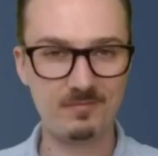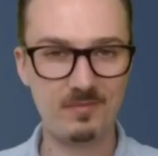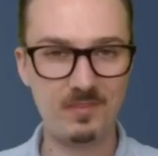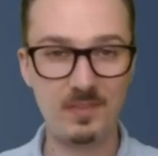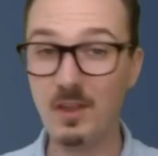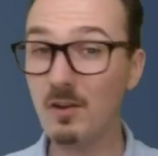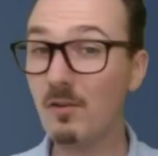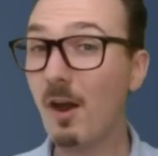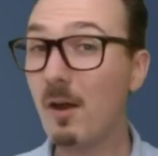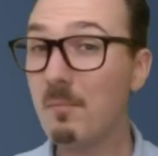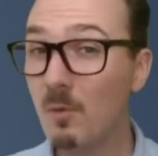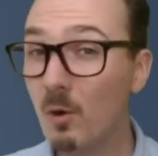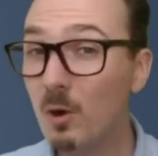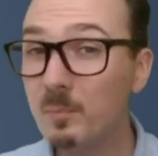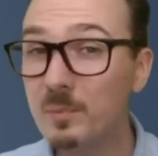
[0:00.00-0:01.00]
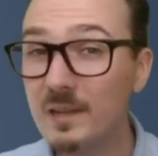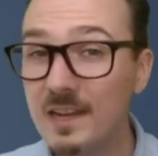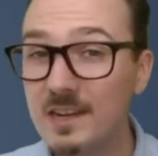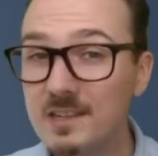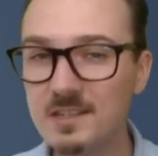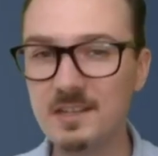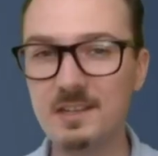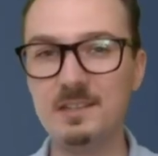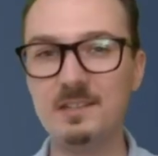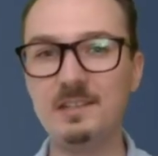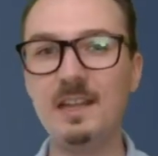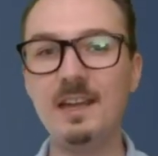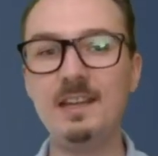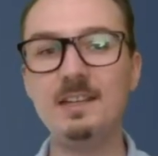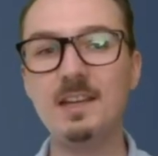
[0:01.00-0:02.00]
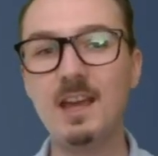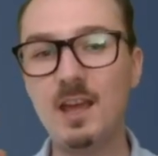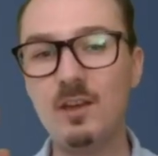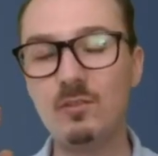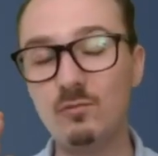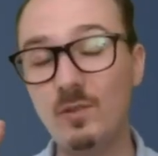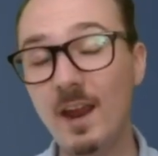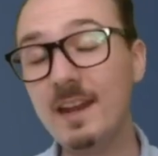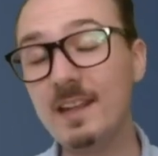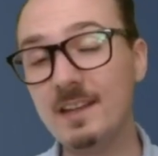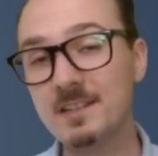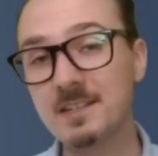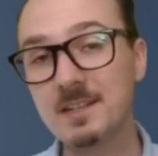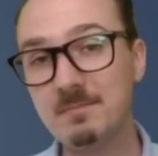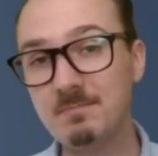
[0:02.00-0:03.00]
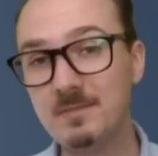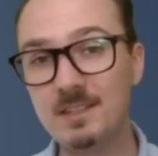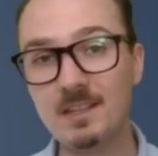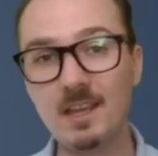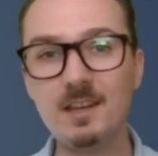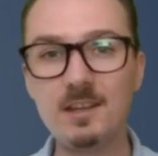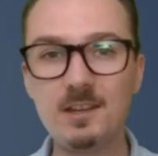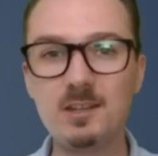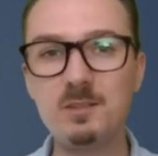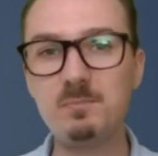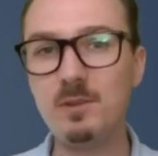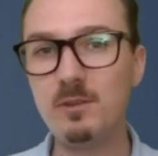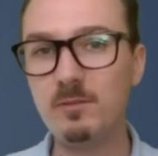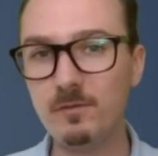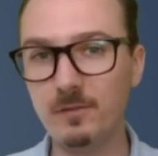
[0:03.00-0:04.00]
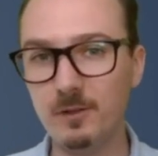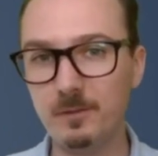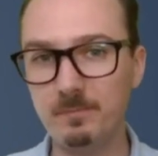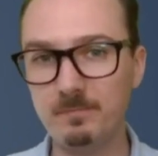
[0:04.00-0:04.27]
There are more places like Reddit. Data is beautiful.